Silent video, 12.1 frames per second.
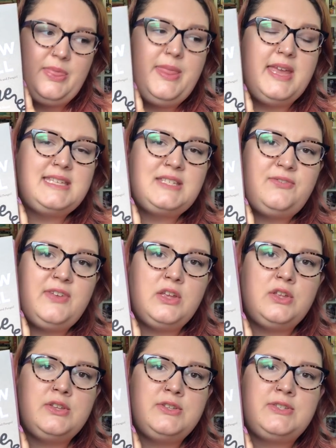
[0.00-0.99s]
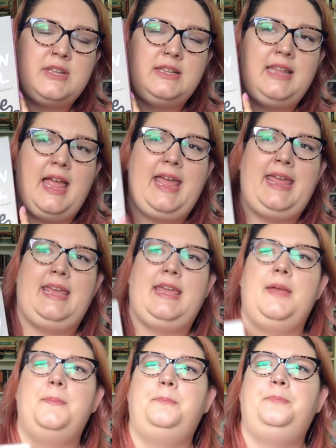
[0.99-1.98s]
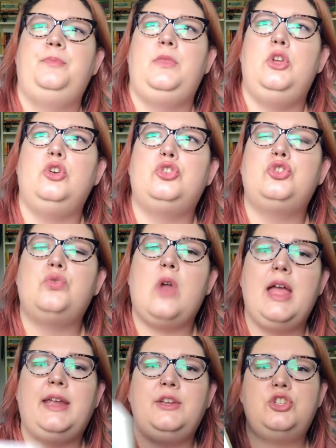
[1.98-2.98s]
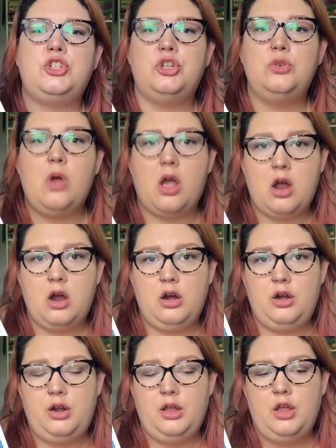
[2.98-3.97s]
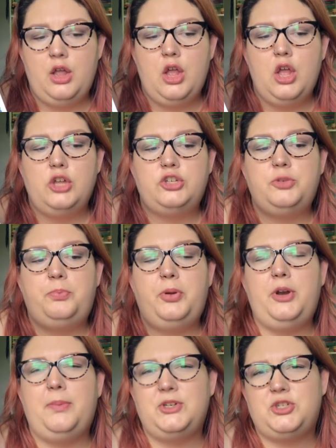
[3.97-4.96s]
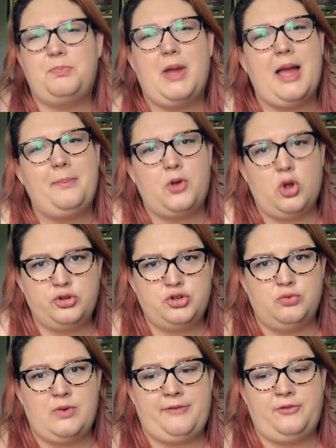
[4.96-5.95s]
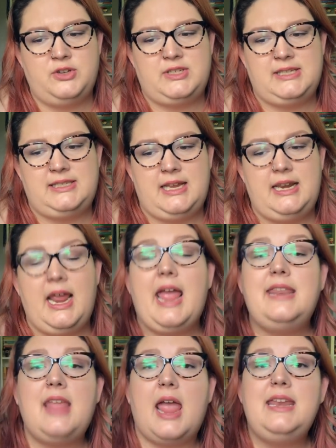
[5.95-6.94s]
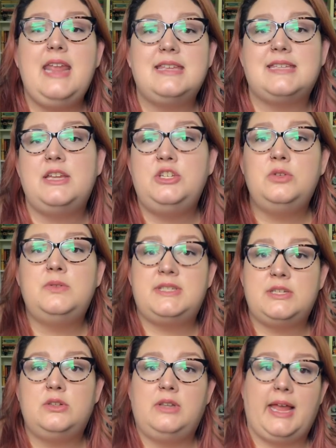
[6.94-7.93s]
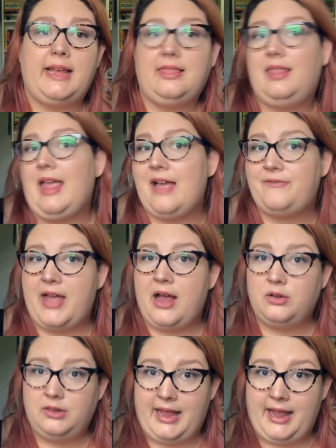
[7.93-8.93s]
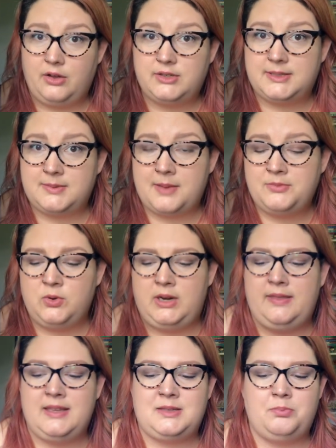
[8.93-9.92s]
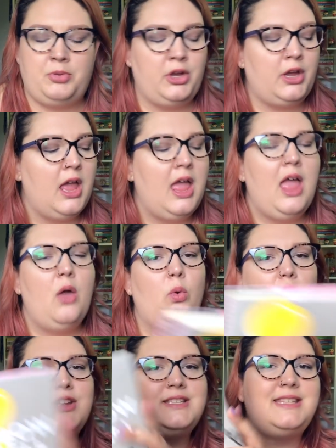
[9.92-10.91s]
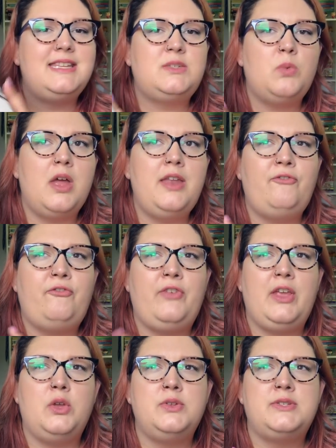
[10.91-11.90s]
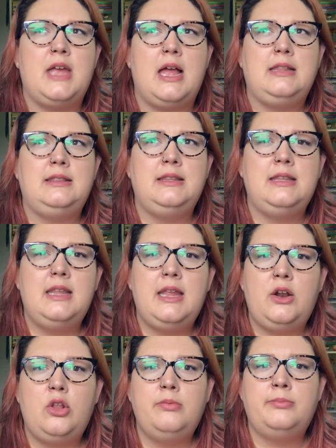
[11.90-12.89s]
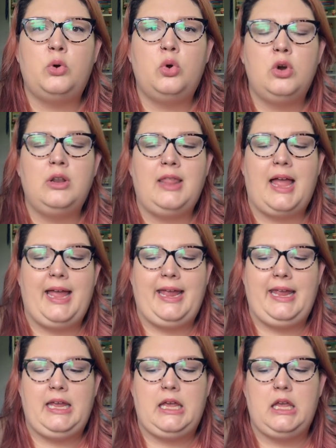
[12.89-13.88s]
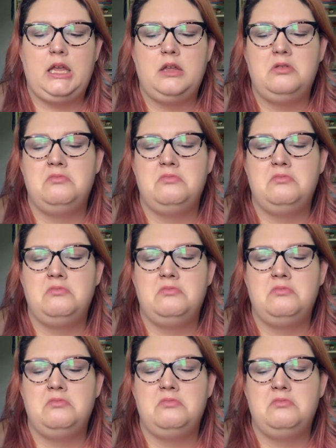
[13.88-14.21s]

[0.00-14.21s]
this feels like you're trying too hard to put a bunch of pop culture references in. And and yes, I do still like laugh out loud sometimes reading this book, whereas this one feels a little more like